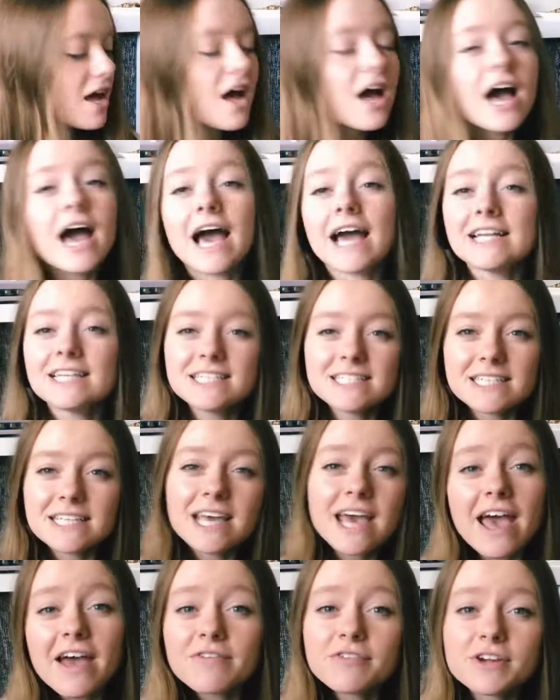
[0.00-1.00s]
I didn't
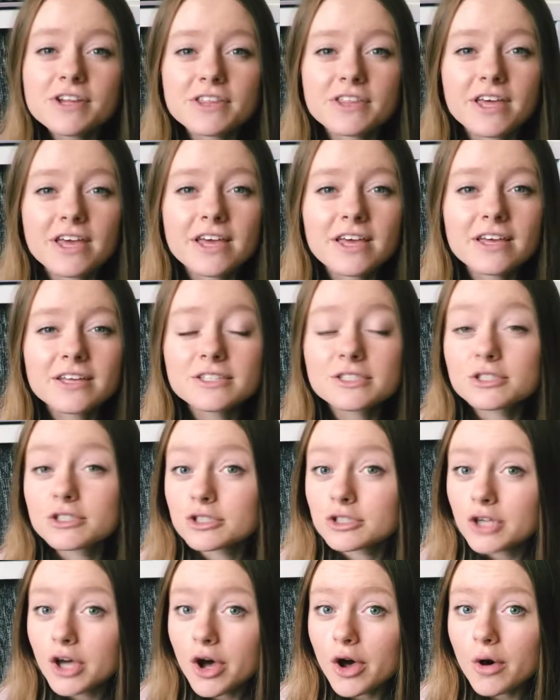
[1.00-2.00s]
get everything,
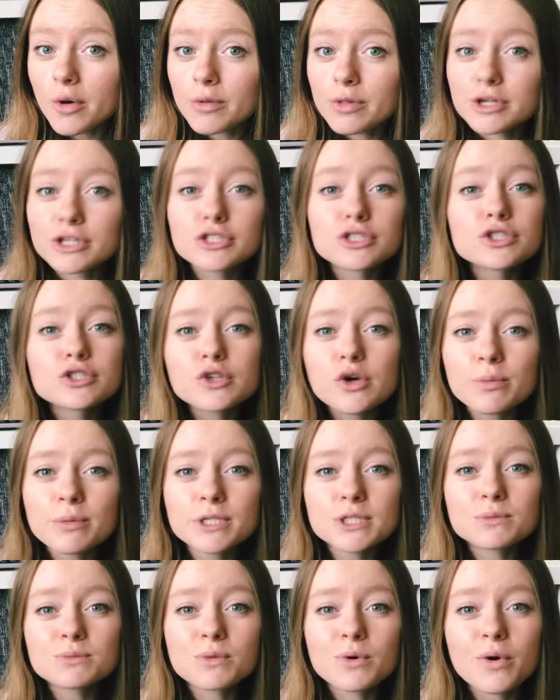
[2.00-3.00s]
so there's so
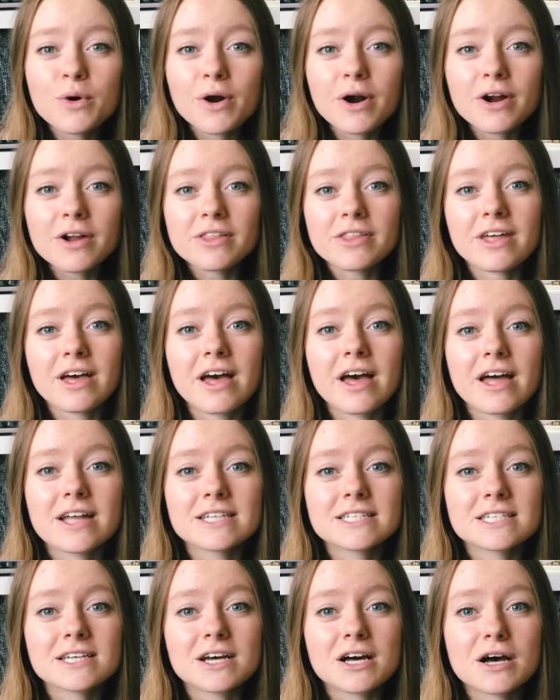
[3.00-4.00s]
much more
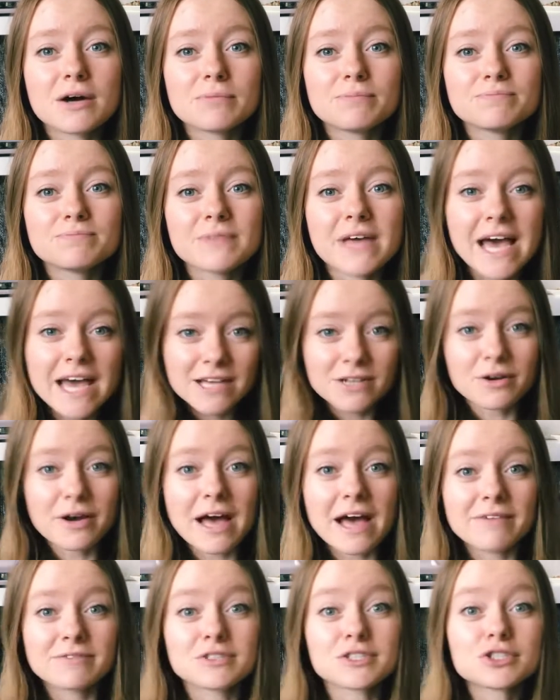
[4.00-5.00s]
that I don't
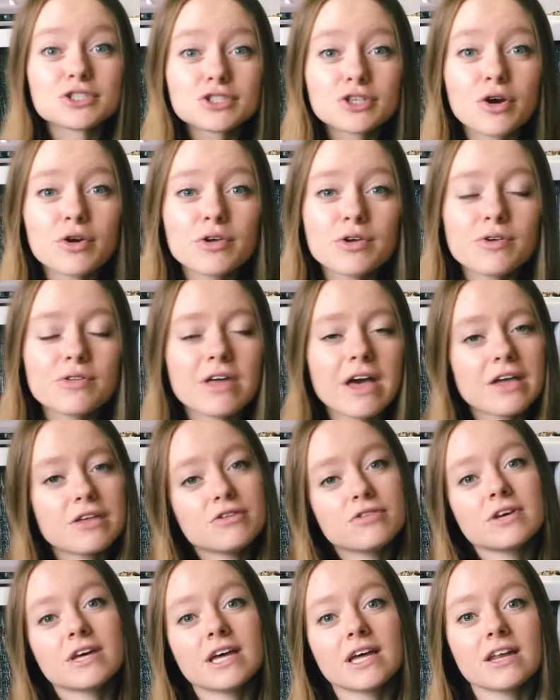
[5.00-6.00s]
have to show you that
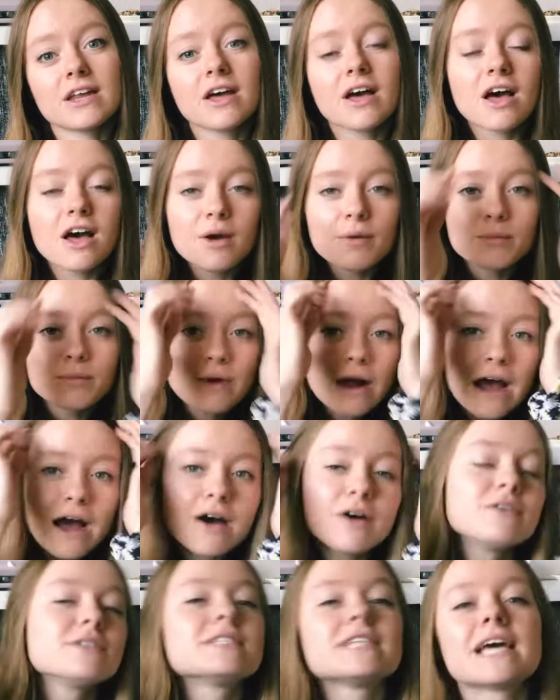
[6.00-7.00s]
you can
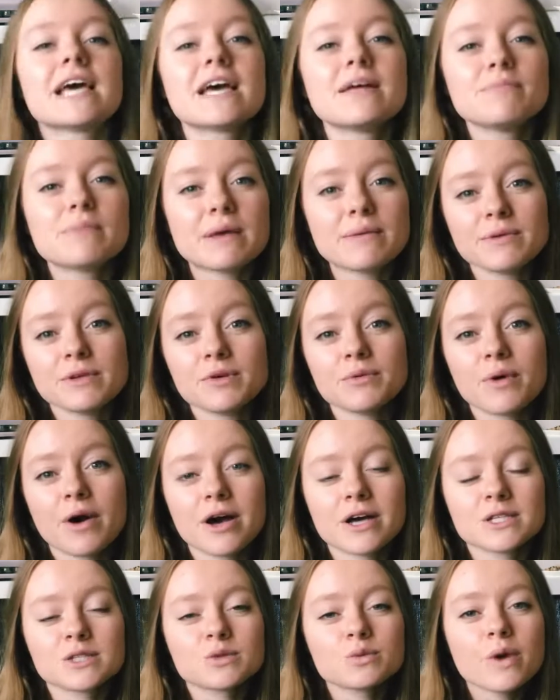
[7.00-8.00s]
browse and maybe you
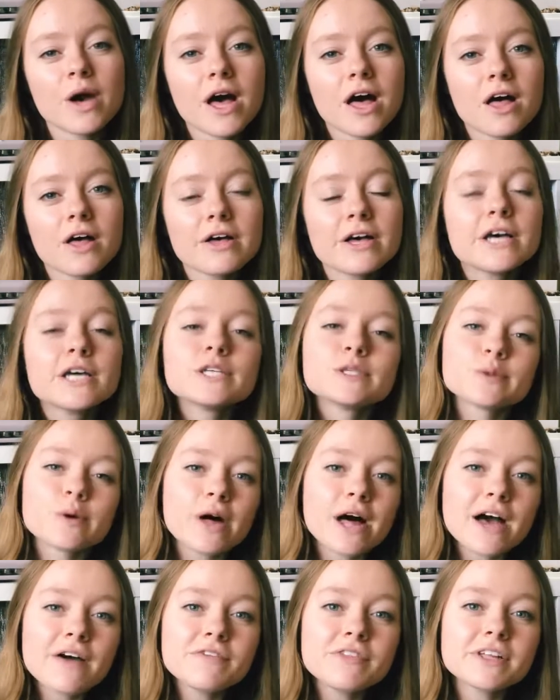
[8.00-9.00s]
want as well. So
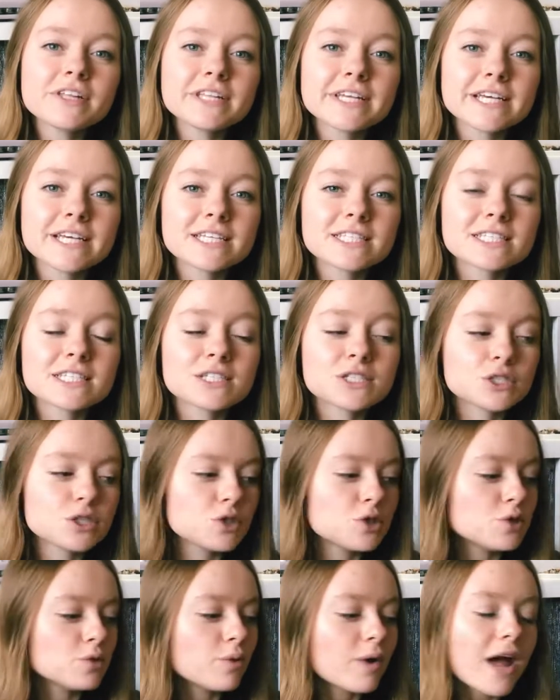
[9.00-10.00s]
I'll have the links
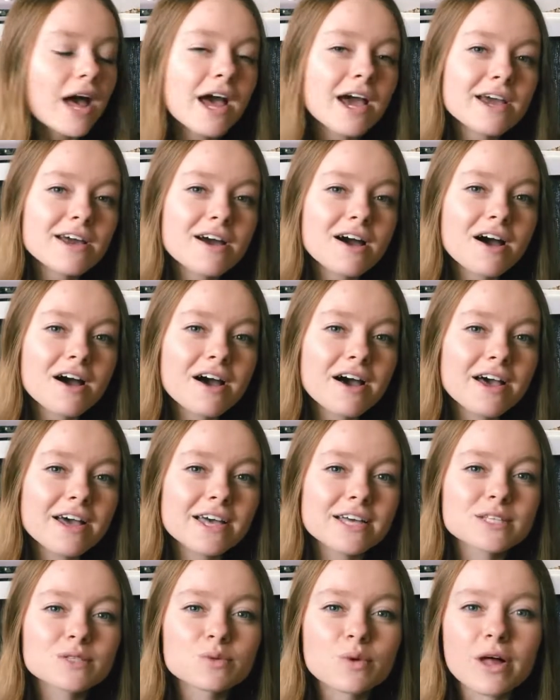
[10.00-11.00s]
to what I got
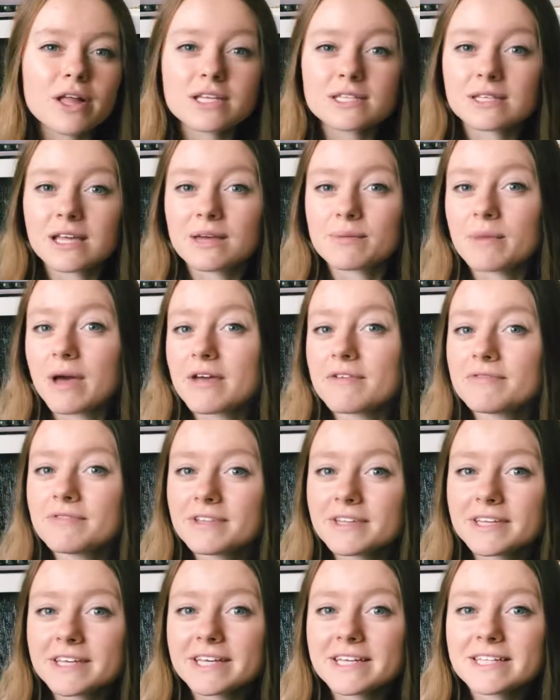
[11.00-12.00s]
as well as like my
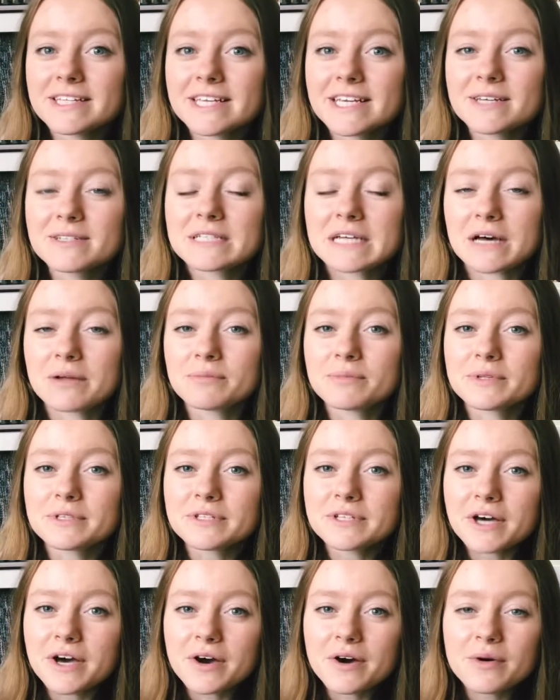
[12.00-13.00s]
affiliate link down
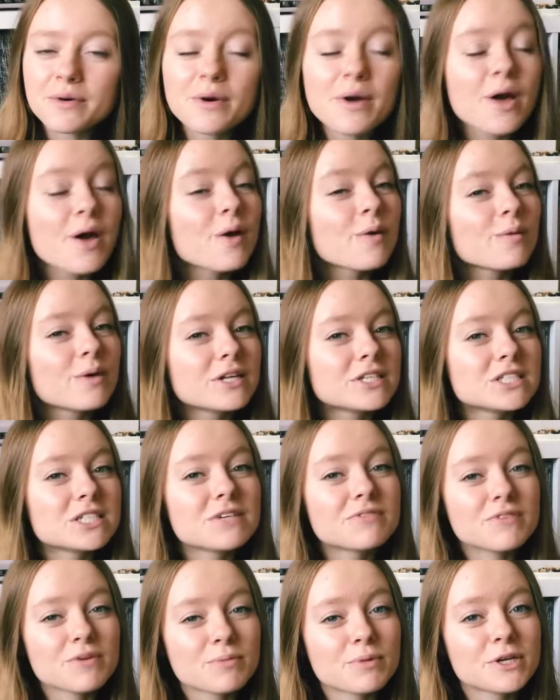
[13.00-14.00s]
below, which
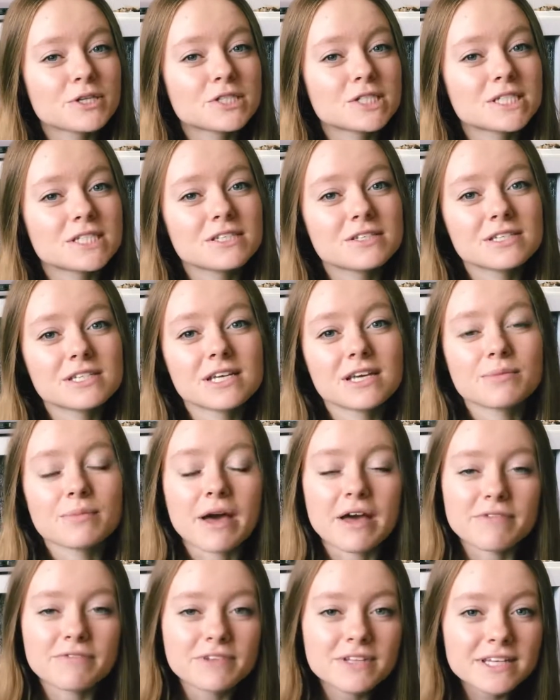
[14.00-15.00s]
if you purchase using
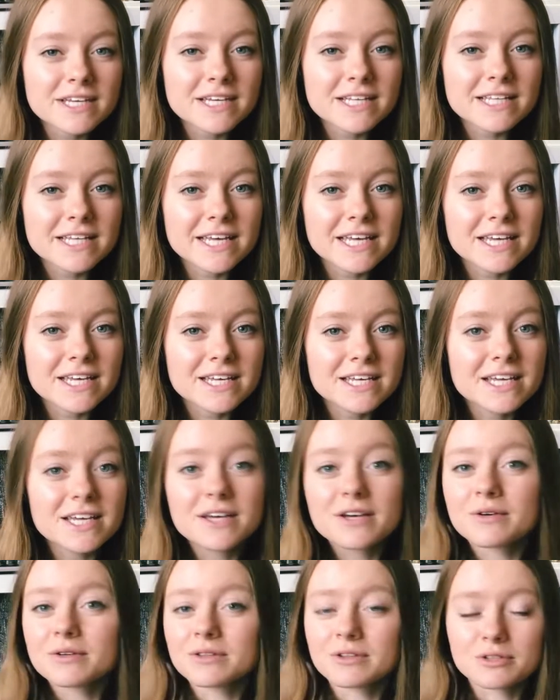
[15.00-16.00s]
my affiliate link,
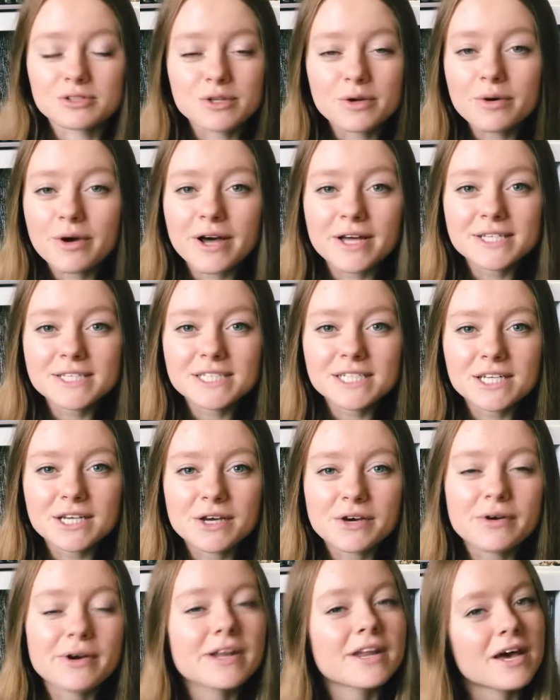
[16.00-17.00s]
there's no cost to
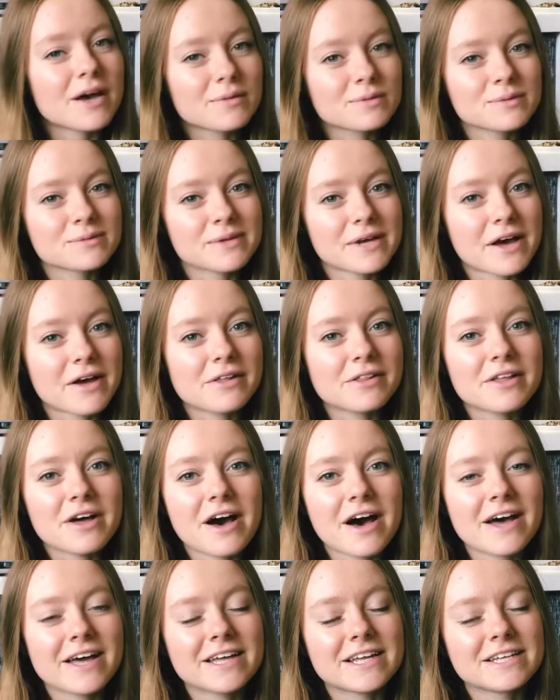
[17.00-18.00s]
you and it helps me out a
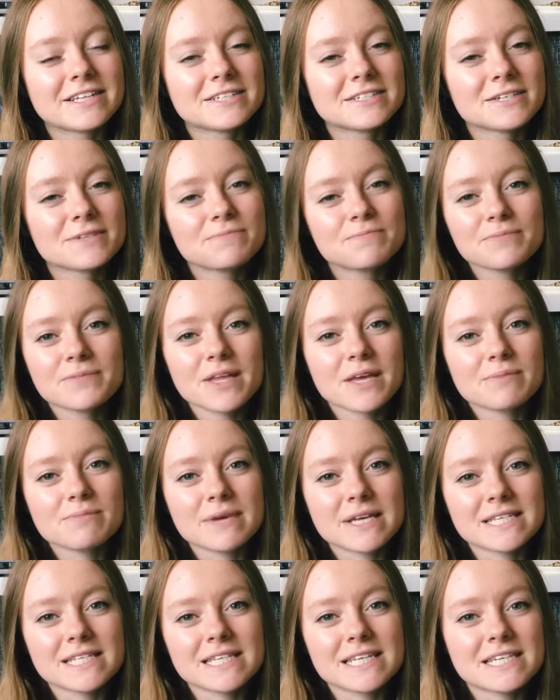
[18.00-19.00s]
lot and
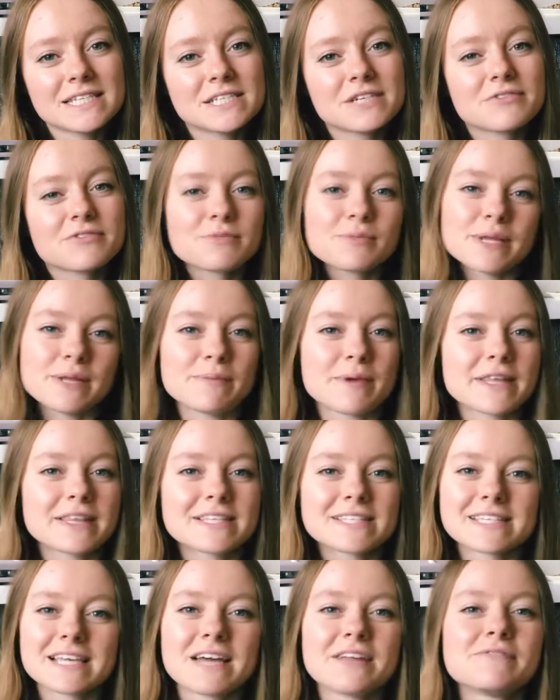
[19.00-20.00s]
makes it easier for me to make
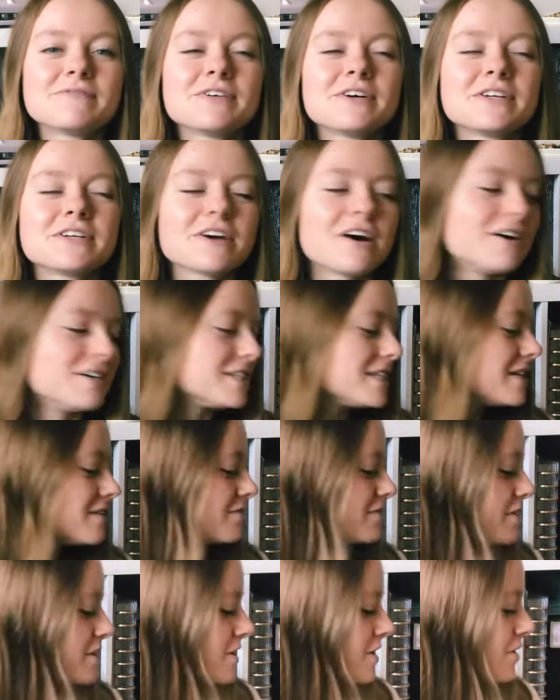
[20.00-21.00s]
this kind of fun content
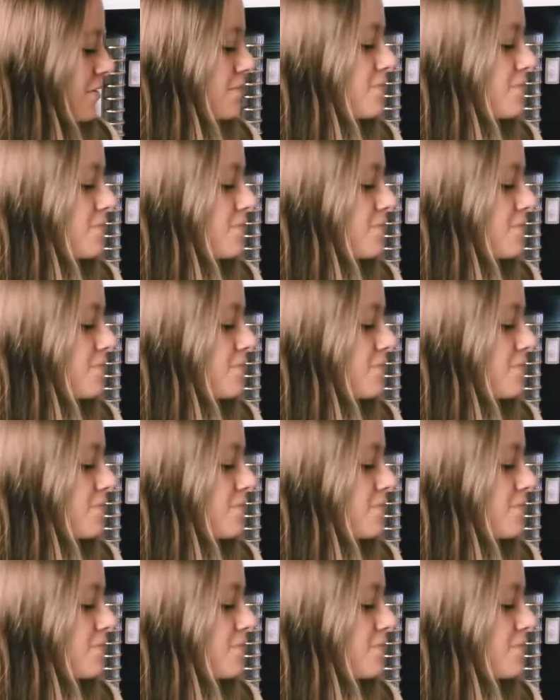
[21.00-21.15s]
for you.